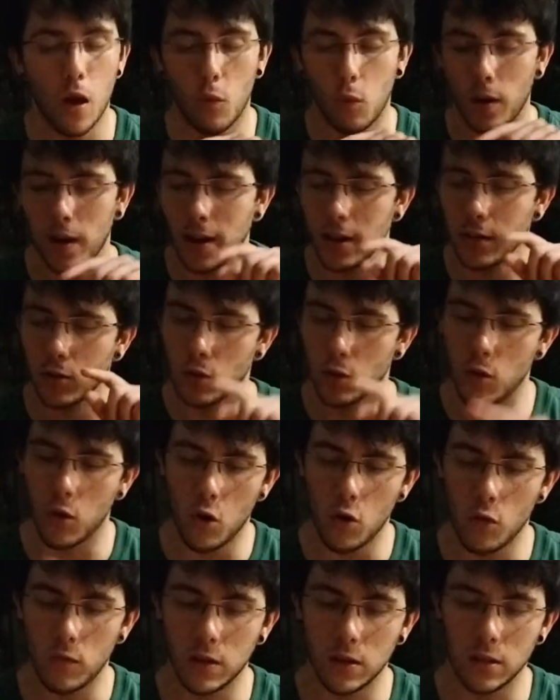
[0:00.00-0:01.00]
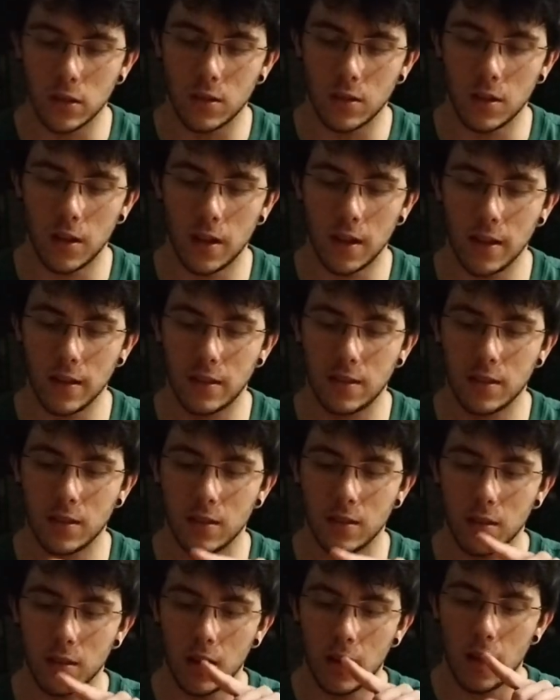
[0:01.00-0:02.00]
when I do covers,
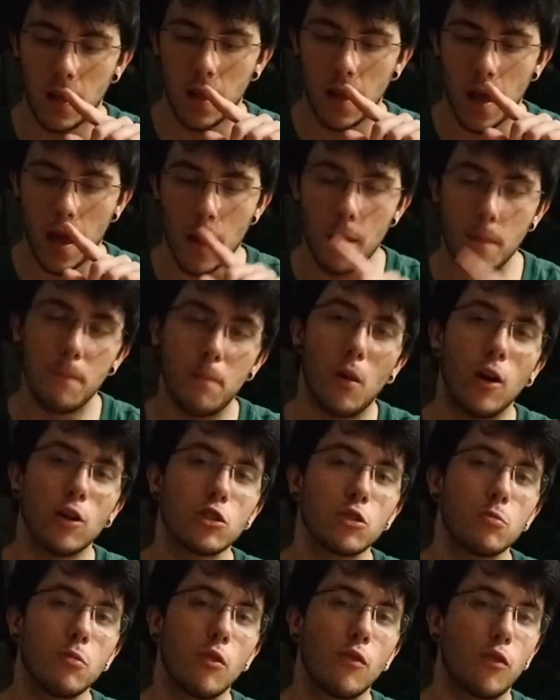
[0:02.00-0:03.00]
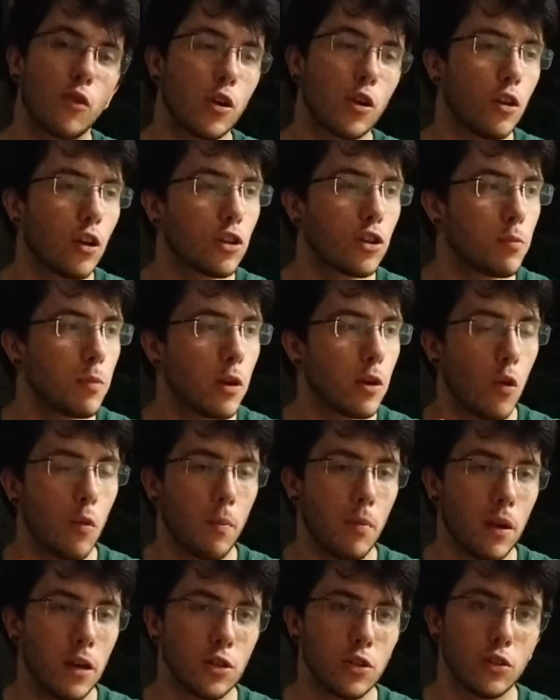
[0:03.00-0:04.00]
it's impossible for you not to be
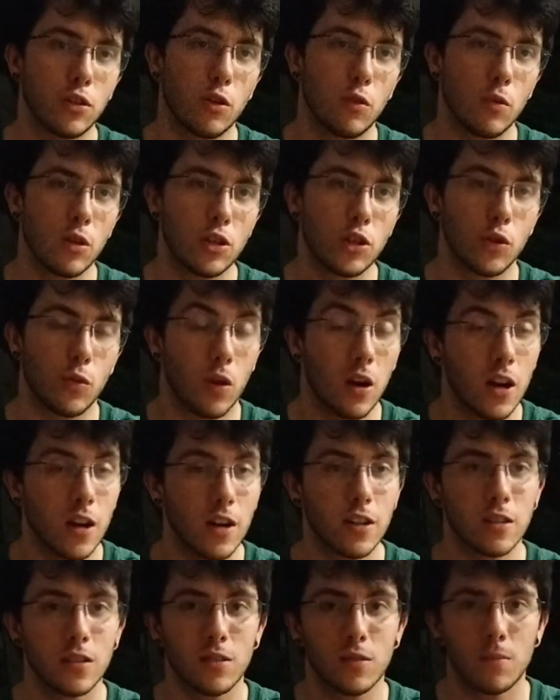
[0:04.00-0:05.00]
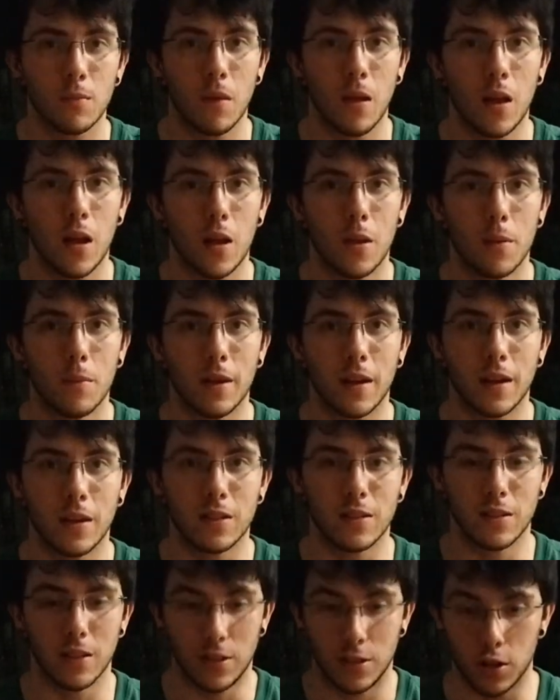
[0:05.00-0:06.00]
compared to the original artist
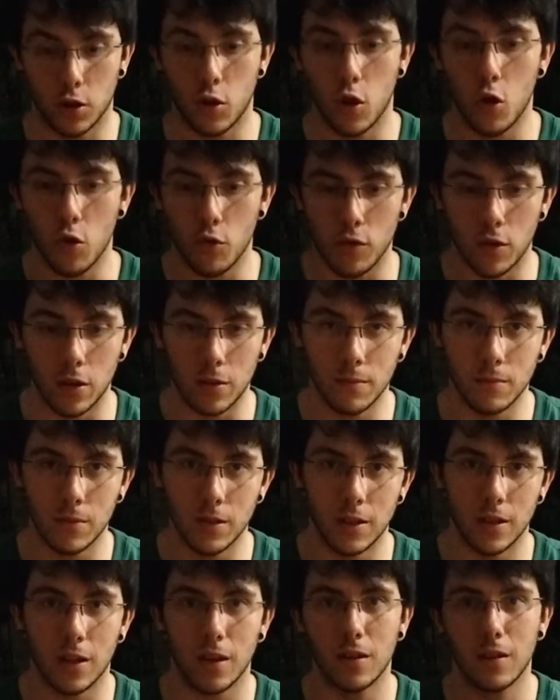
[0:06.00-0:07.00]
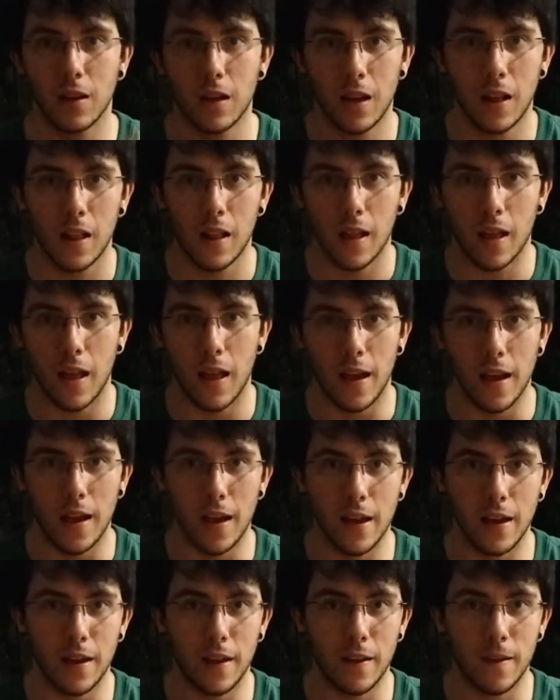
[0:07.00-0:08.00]
because it's a cover, you know.
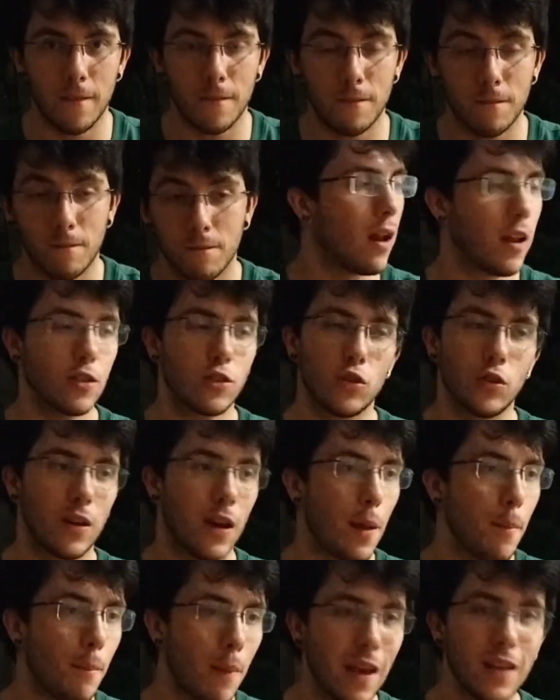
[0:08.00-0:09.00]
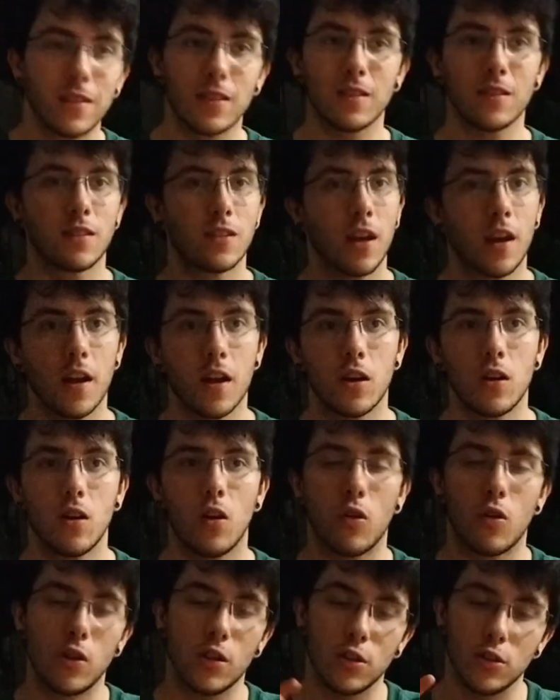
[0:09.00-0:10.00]
And unless you're an amazing singer
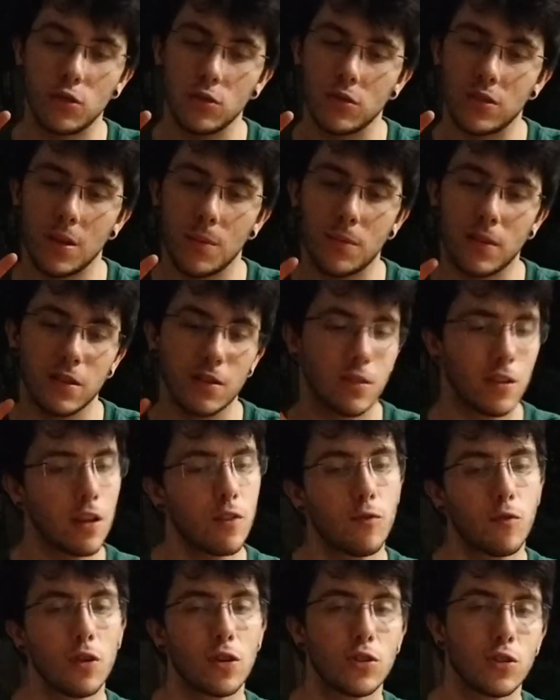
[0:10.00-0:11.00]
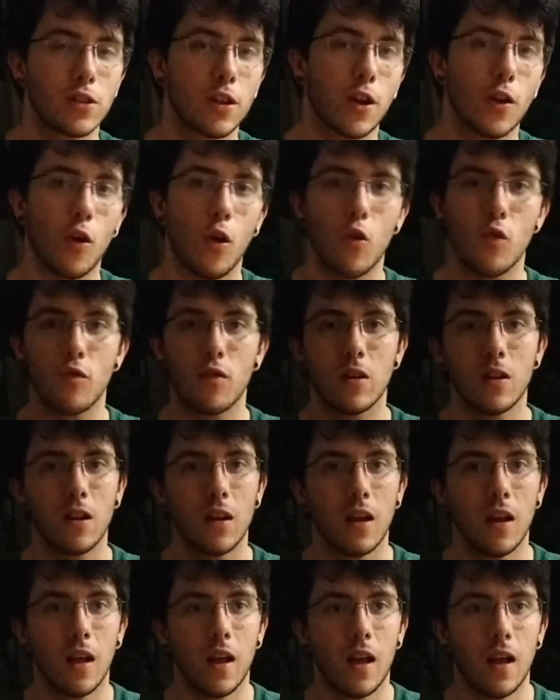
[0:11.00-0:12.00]
or you do something different to the
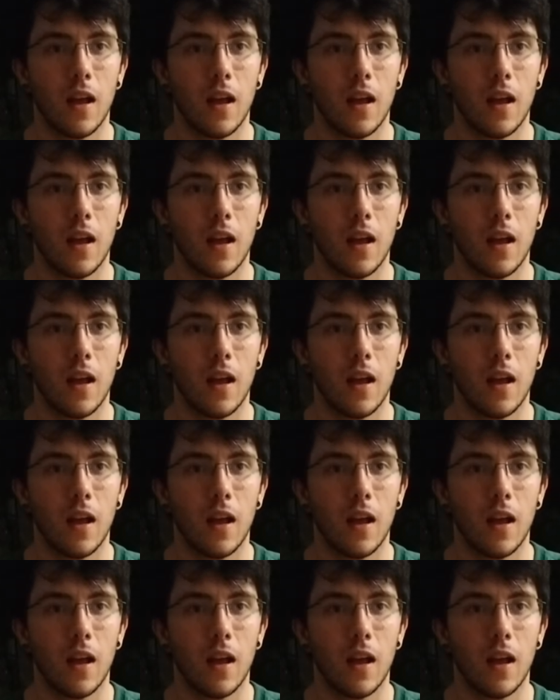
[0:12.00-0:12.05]
cover,